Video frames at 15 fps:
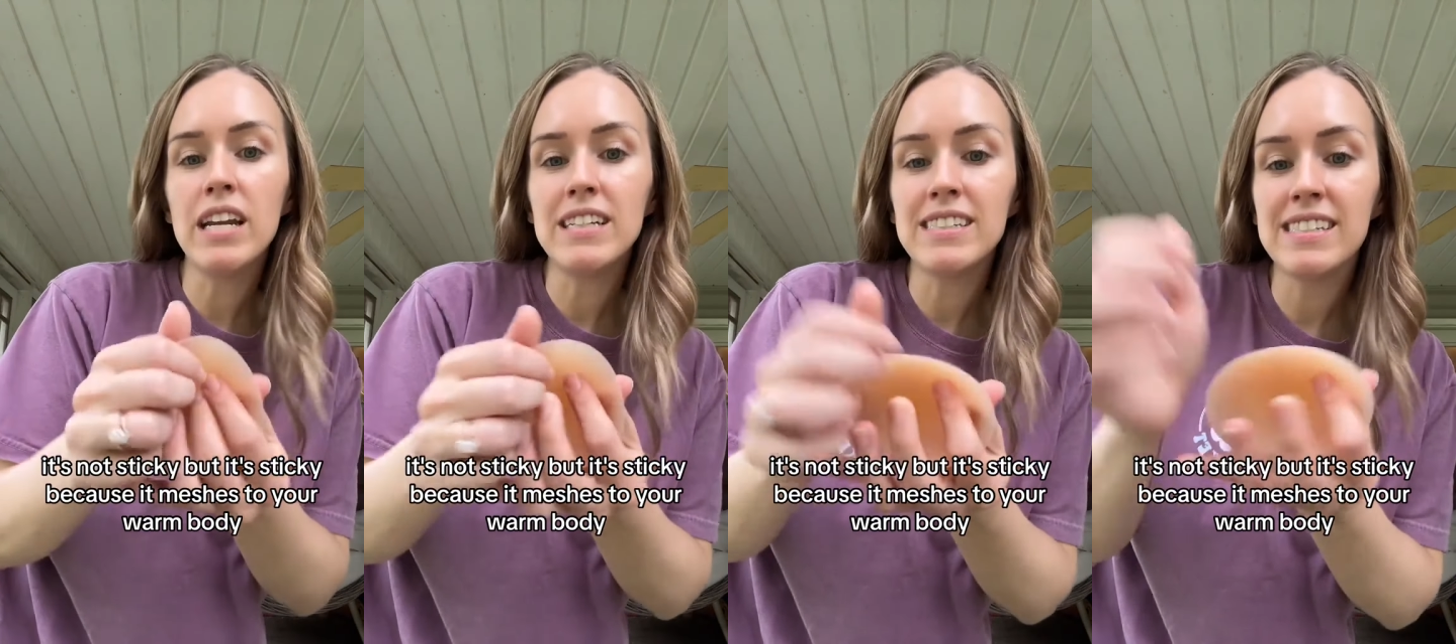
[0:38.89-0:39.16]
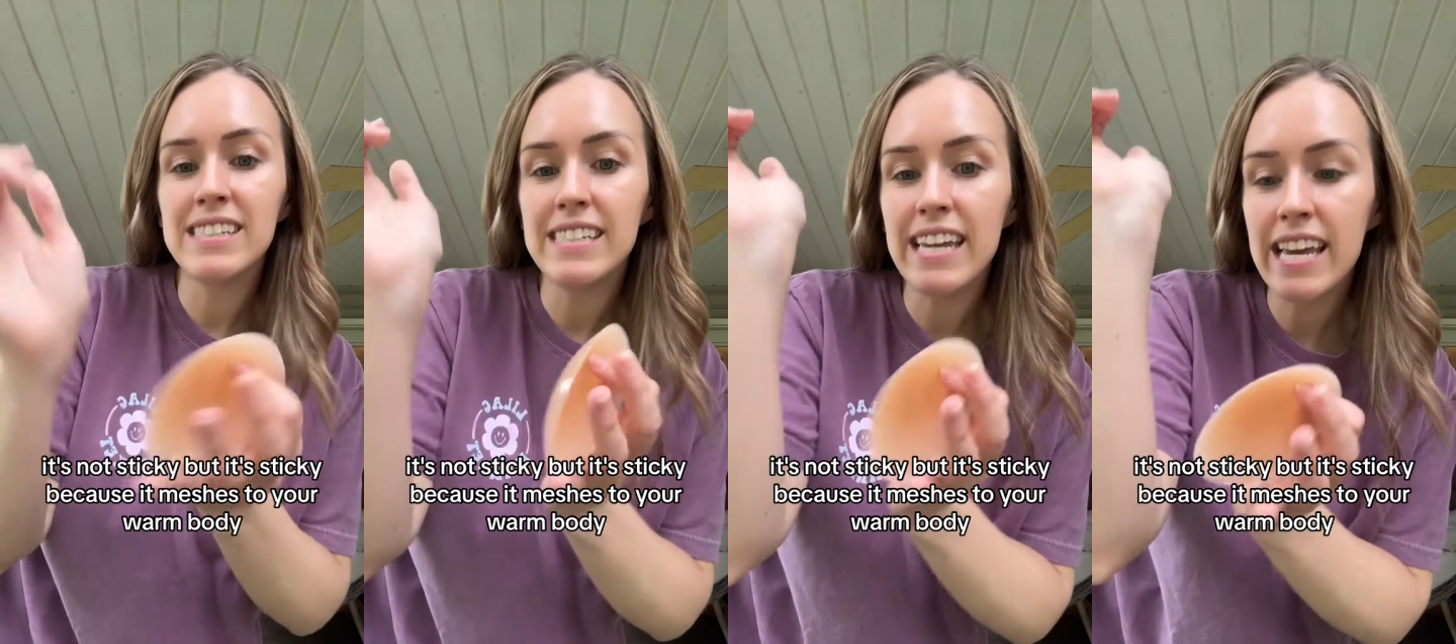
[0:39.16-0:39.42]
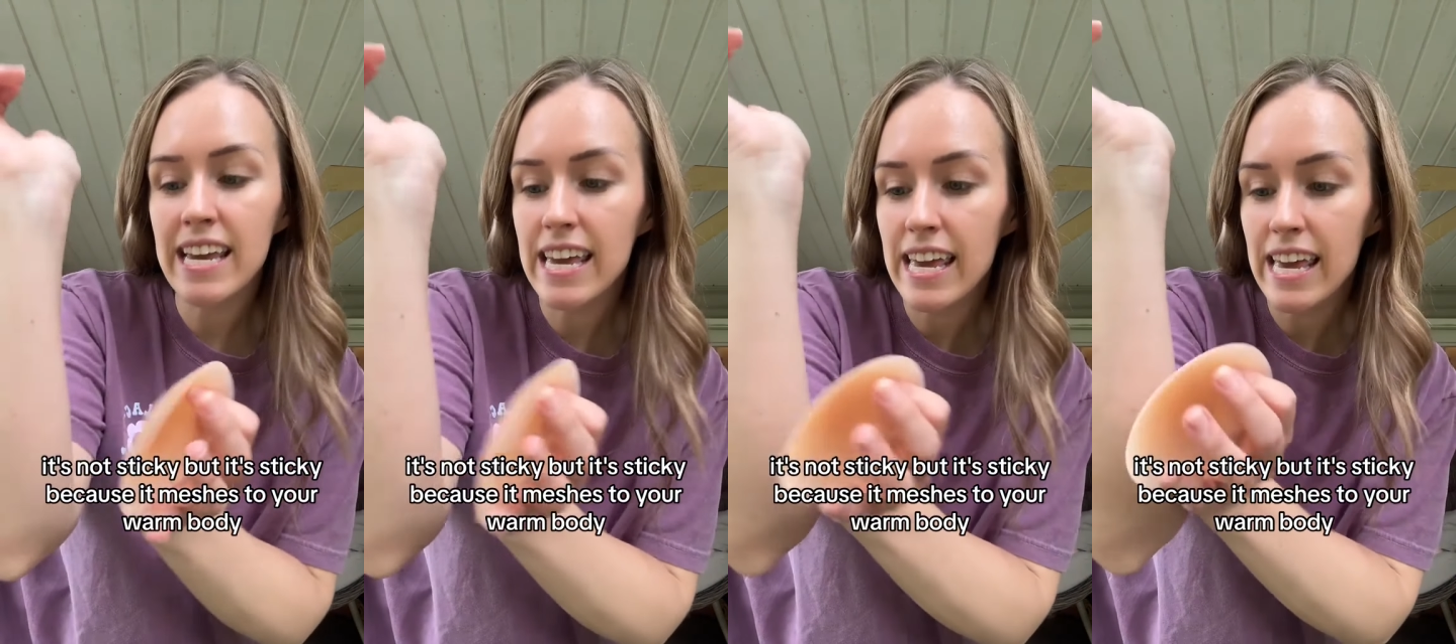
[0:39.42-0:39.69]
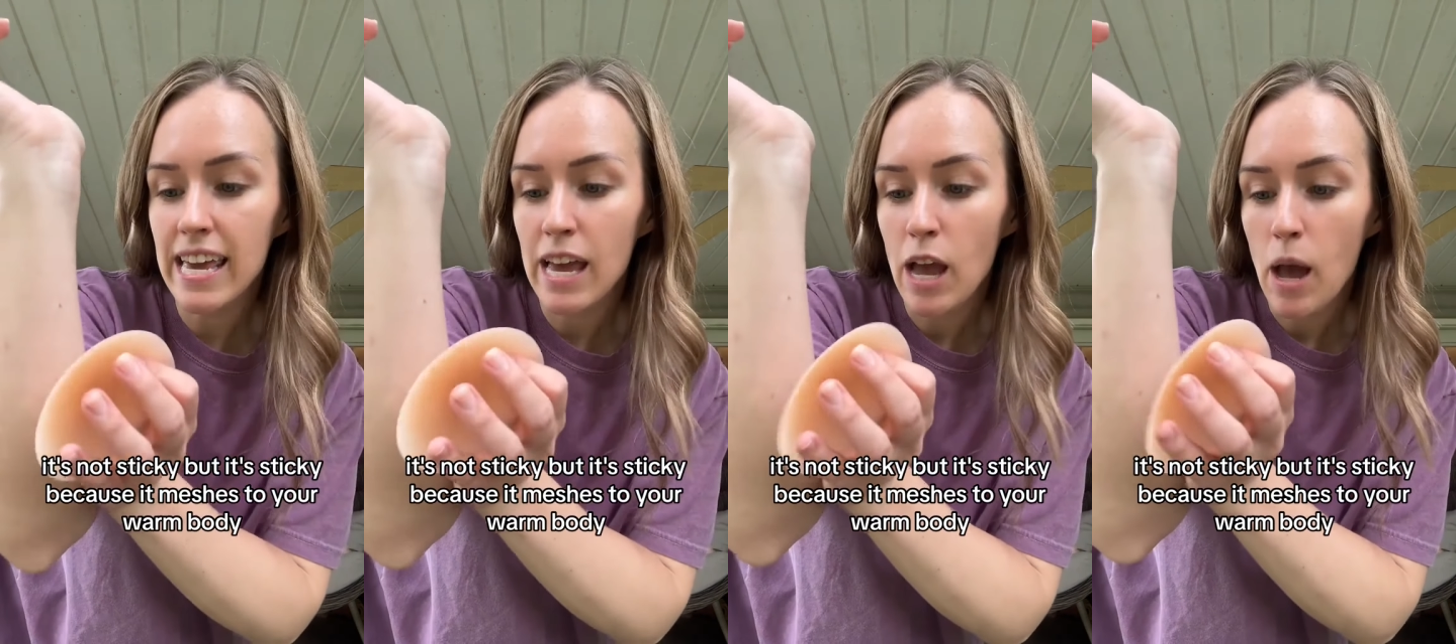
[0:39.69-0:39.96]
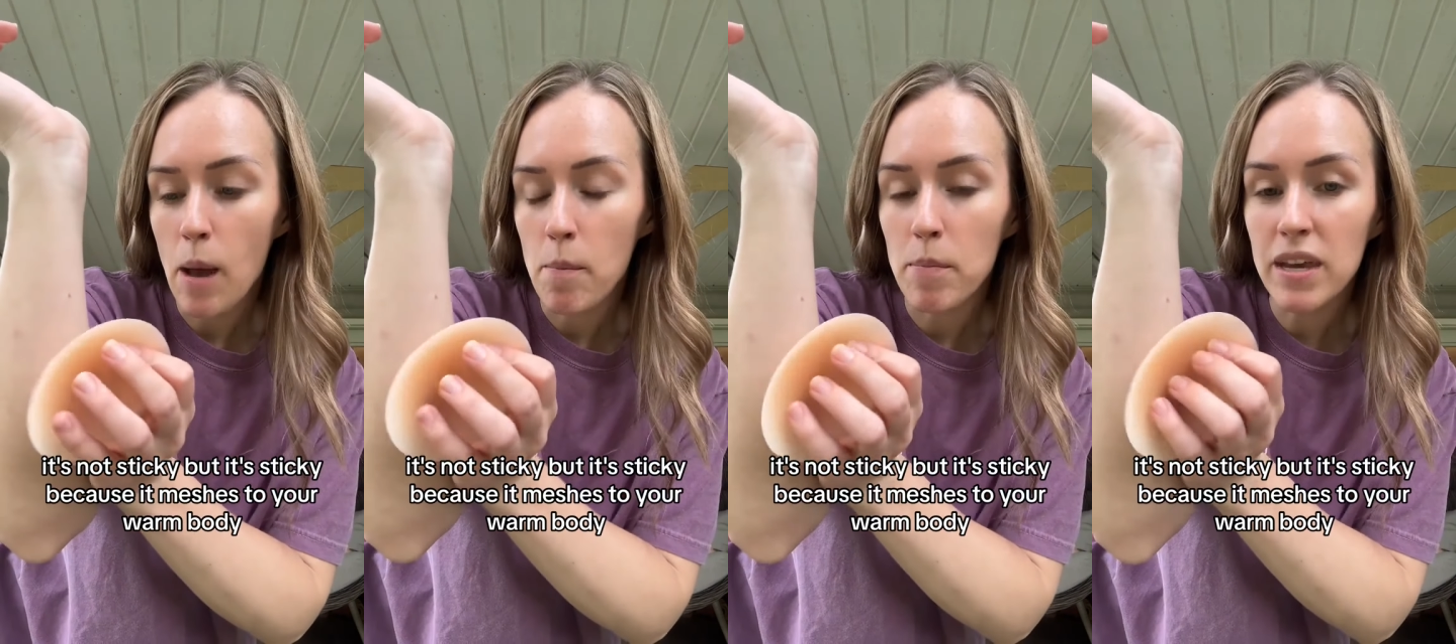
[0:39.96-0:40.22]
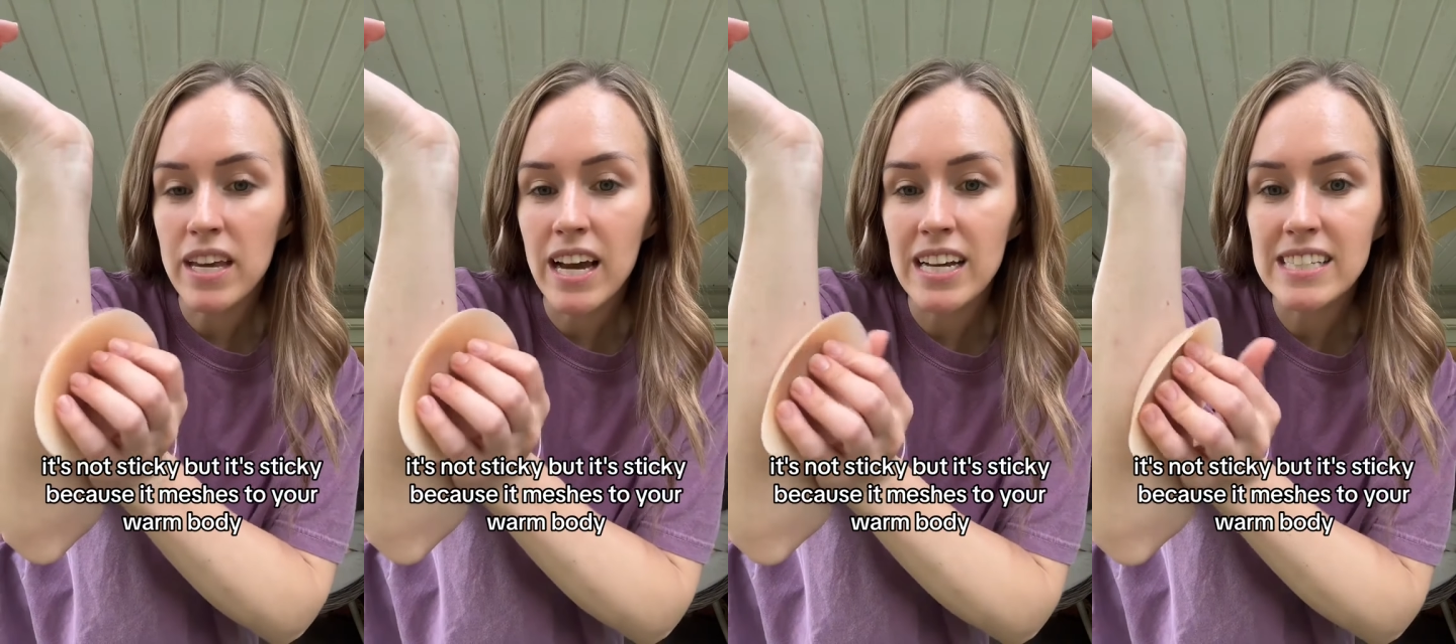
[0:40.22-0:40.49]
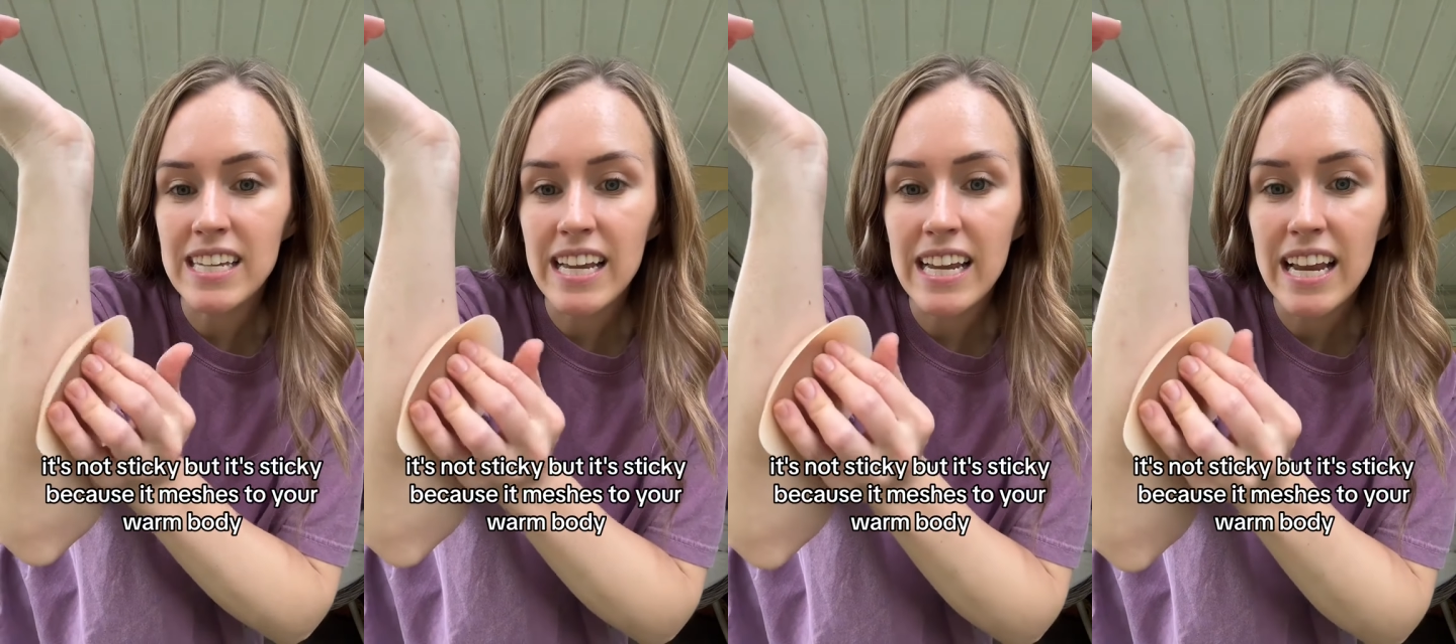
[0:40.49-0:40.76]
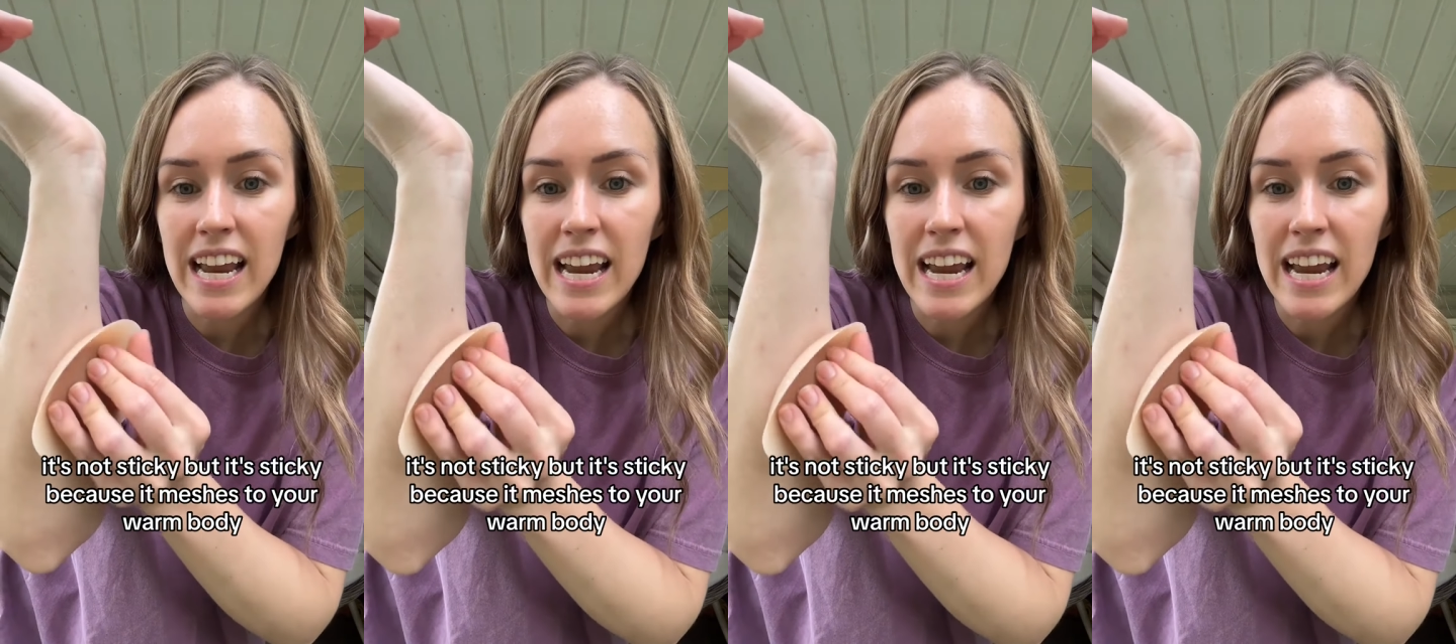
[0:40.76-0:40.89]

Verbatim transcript: it's sticky because it